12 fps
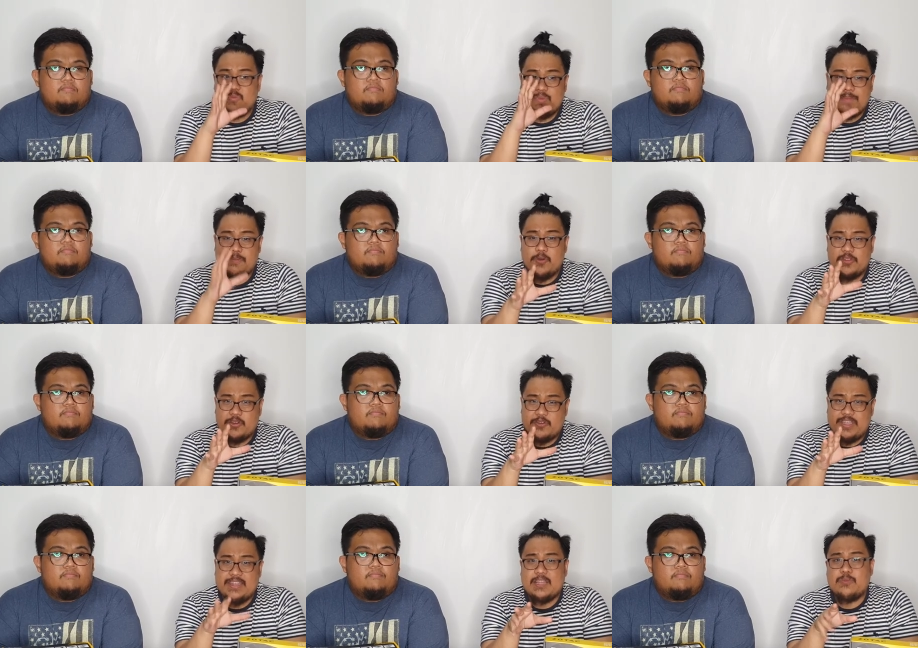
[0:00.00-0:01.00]
Speaker 1: we both
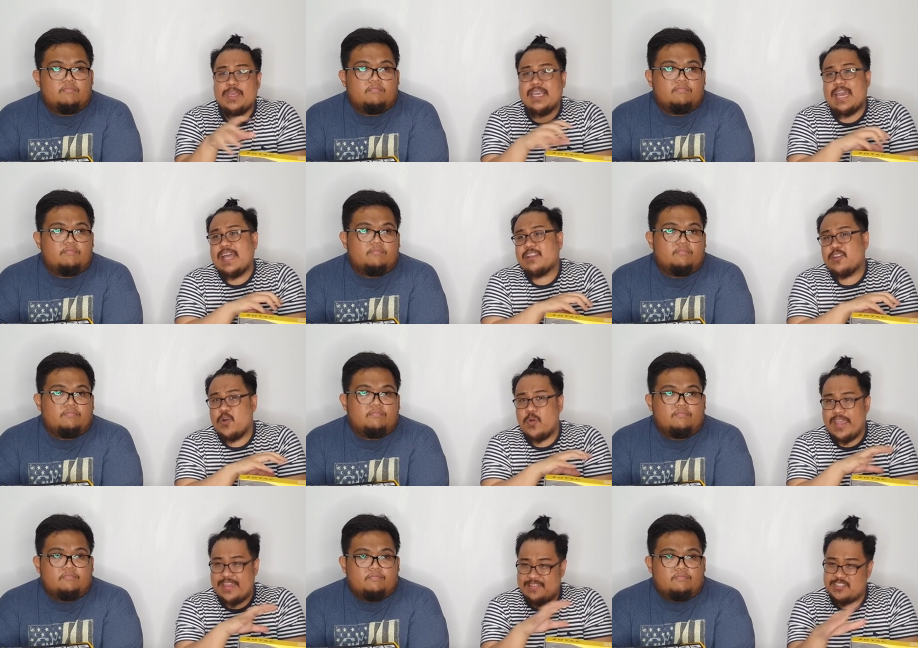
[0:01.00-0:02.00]
agreed that we can't
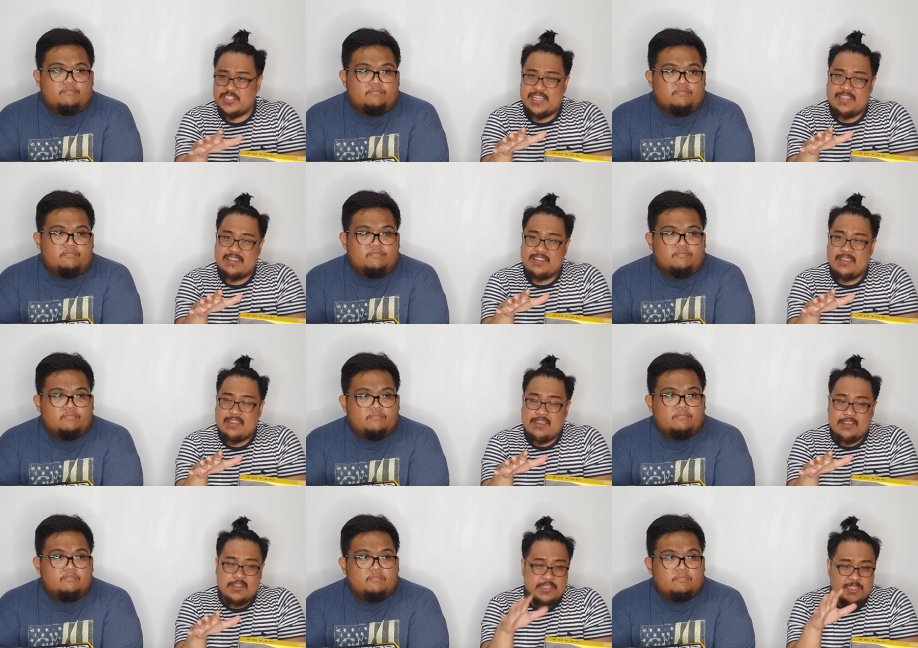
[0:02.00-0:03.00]
go 8th gen
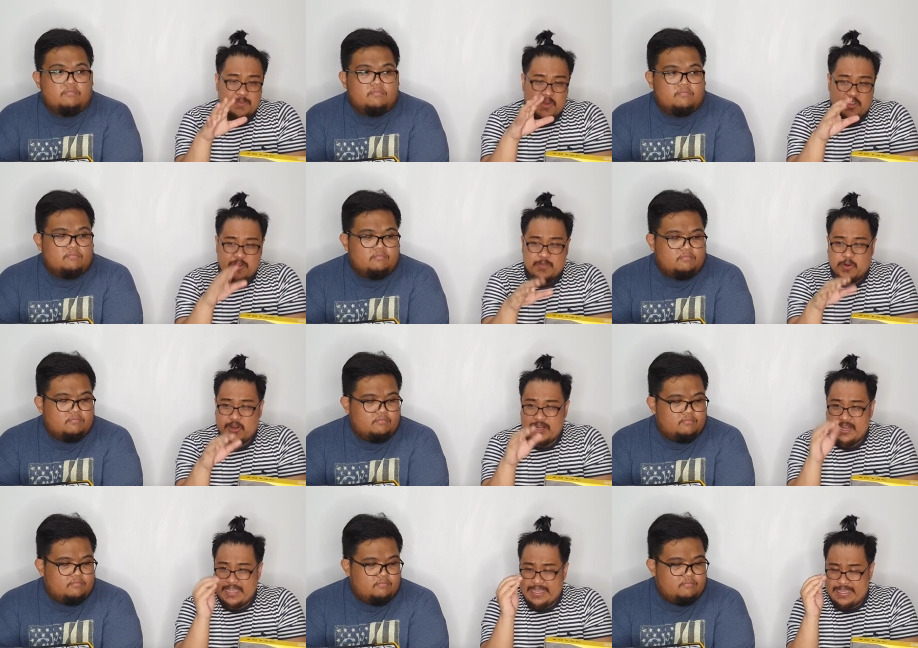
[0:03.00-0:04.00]
because
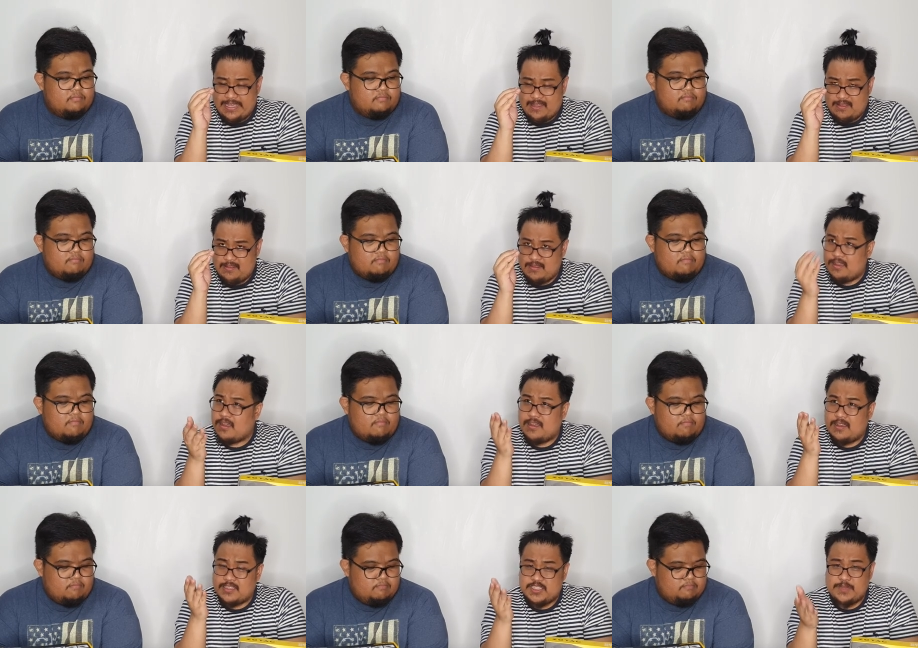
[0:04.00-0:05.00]
motherboard and
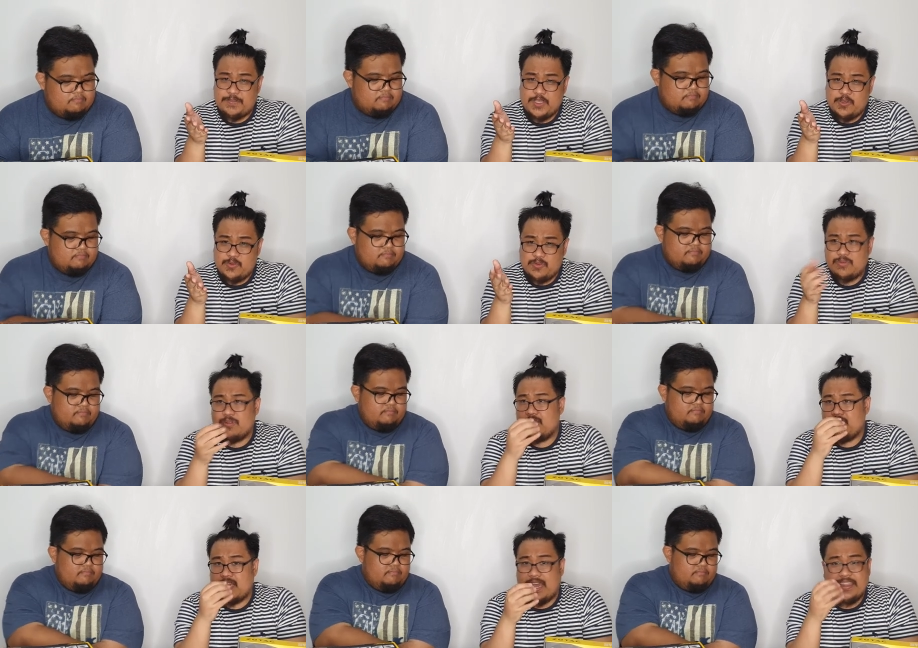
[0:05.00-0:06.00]
CPU,
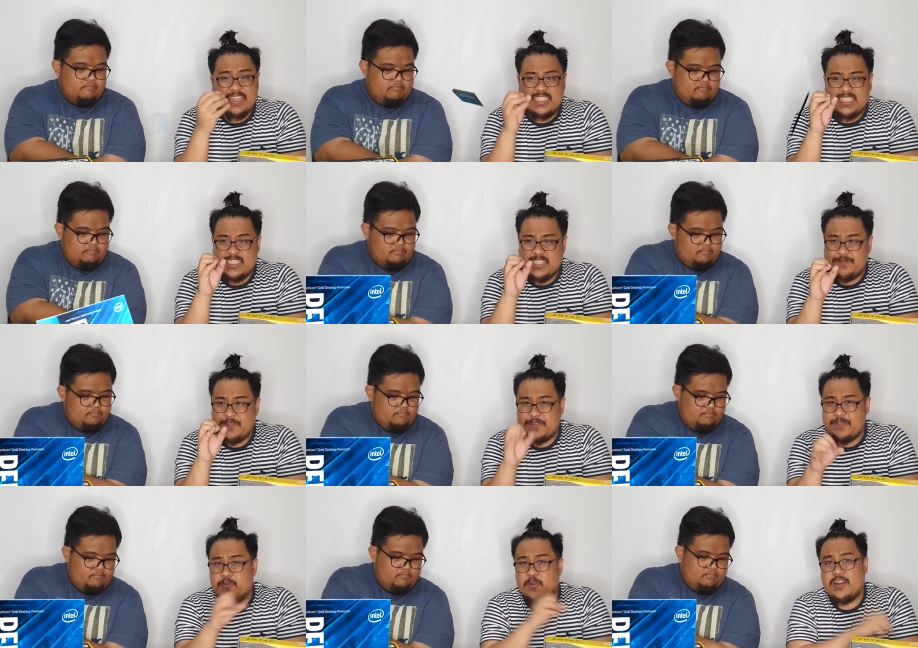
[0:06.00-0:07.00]
kahit na
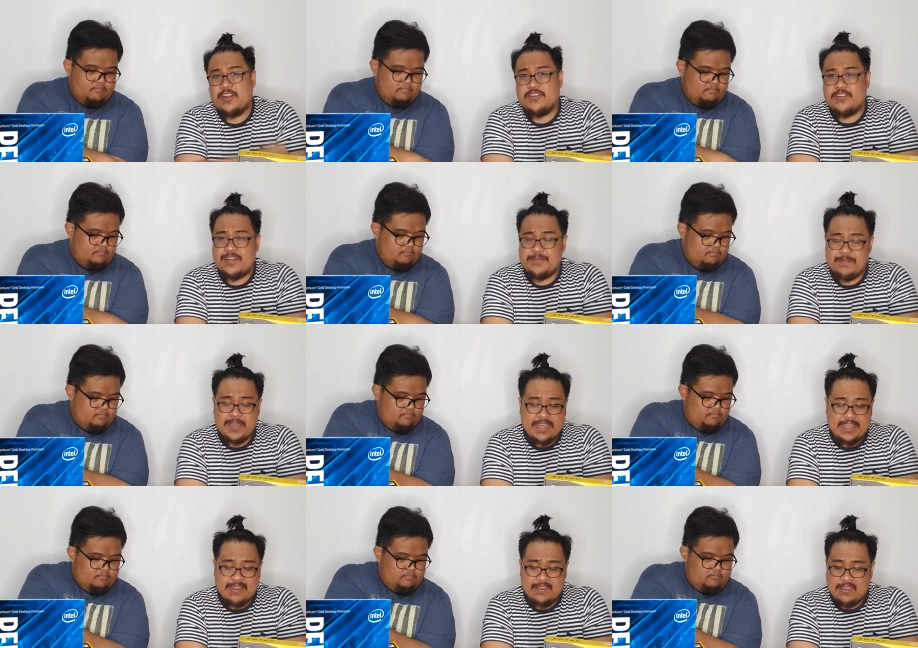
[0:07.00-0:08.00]
G5400 pa
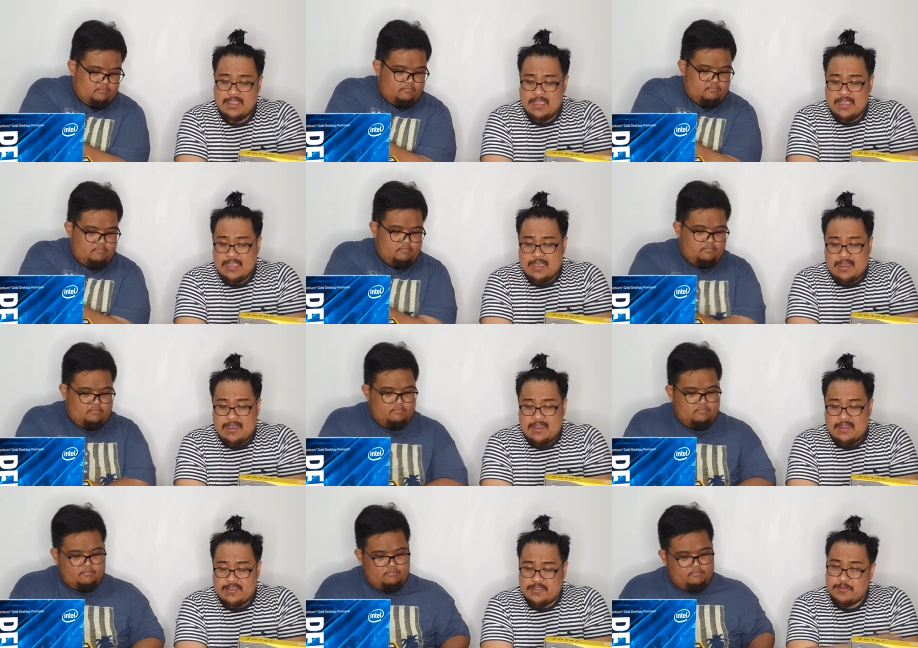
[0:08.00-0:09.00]
yan,
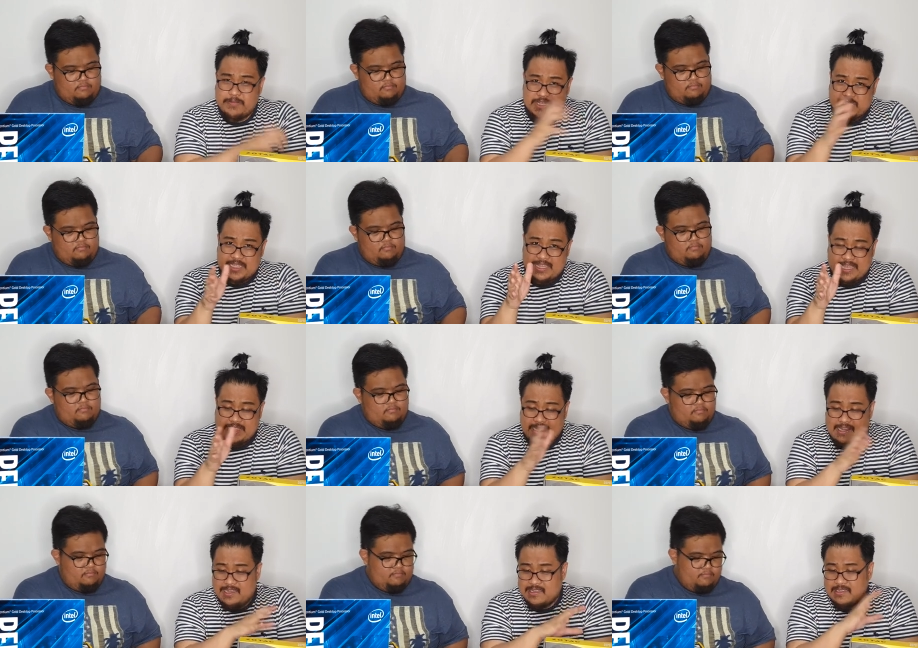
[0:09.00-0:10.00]
yung budget line
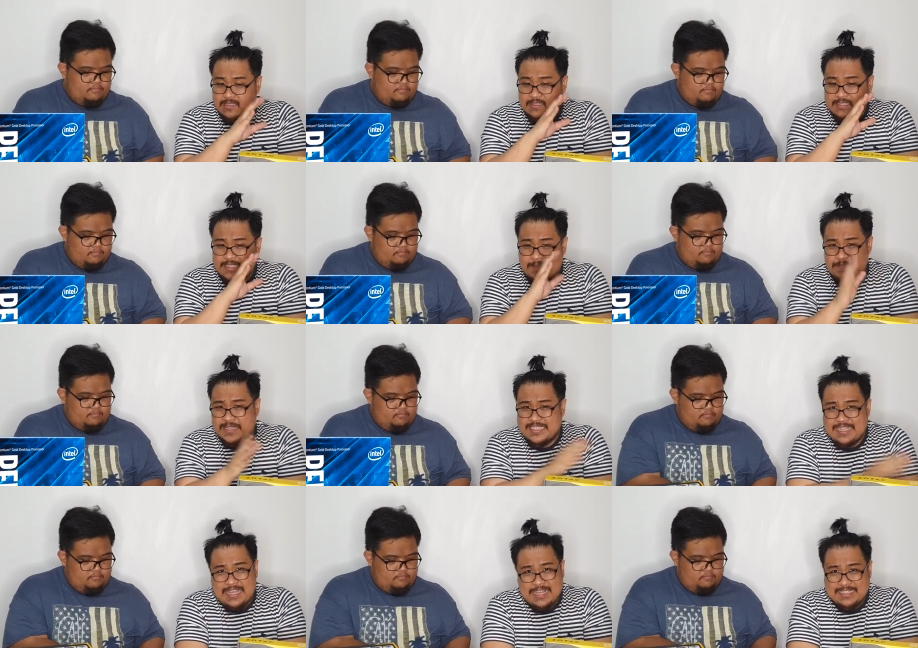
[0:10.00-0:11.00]
nila,
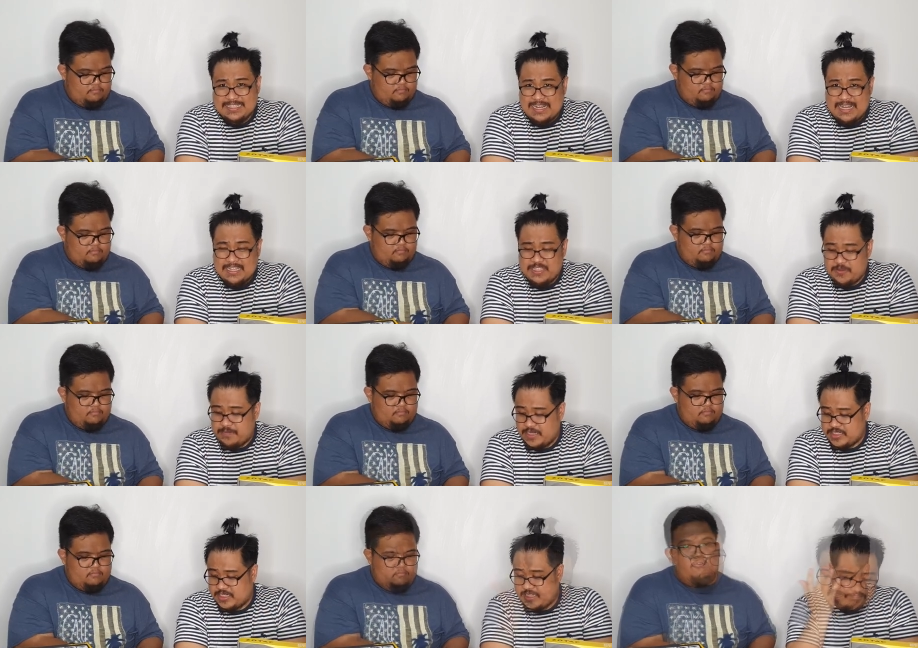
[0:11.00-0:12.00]
tapyas na agad sa kalahati yung
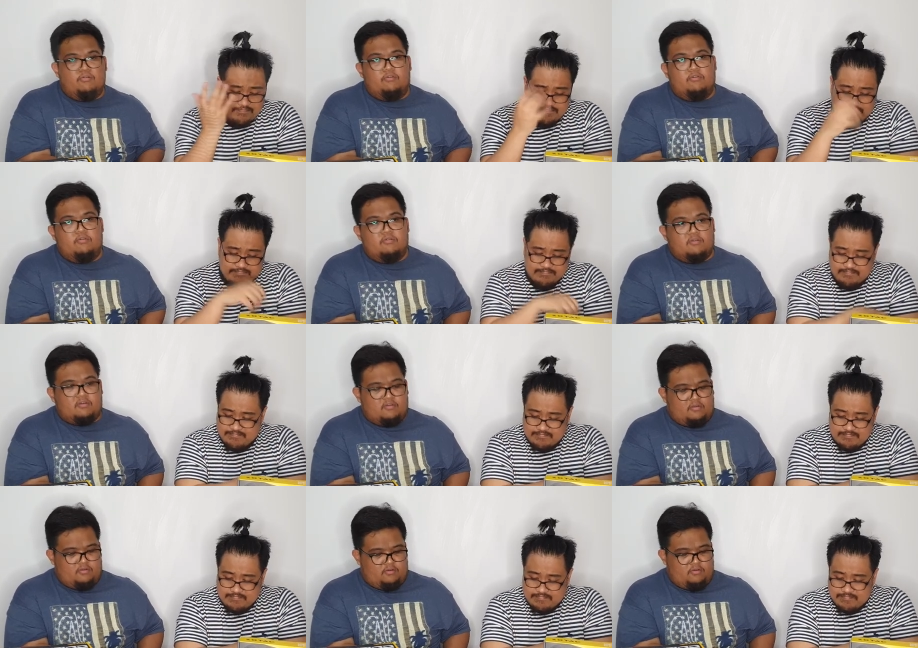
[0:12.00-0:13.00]
budget na.
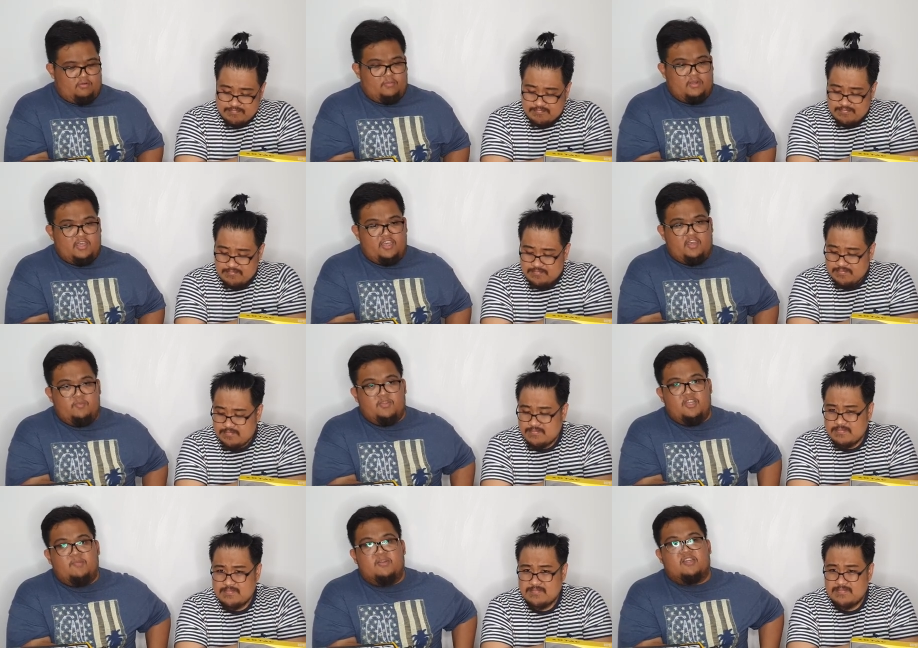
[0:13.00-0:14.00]
Speaker 2: Kung mag-AMD naman